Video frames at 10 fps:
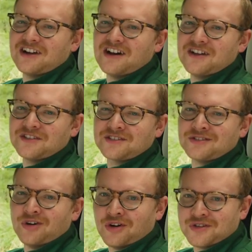
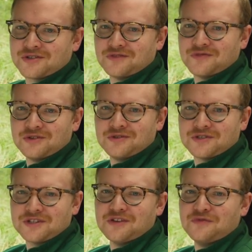Cars, honest
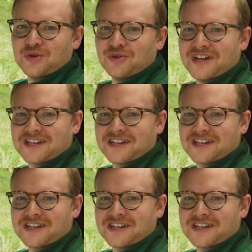reviews of your